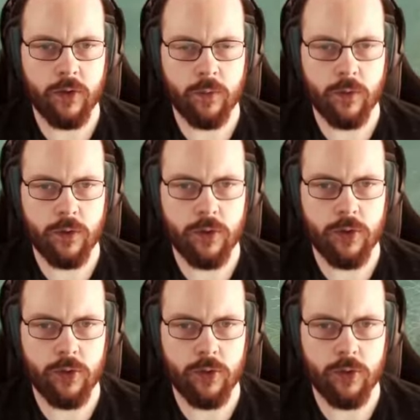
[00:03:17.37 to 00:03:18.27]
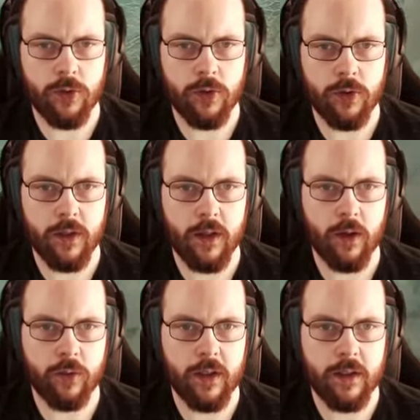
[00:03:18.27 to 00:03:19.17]
really want to dig
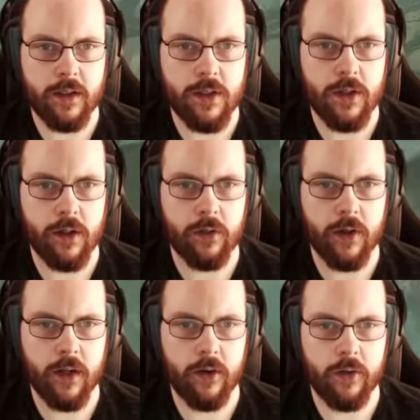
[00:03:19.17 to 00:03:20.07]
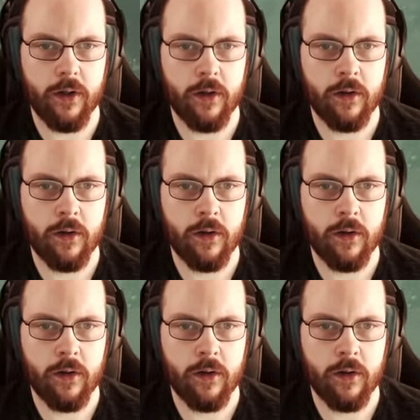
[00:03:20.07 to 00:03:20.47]
out that entire area.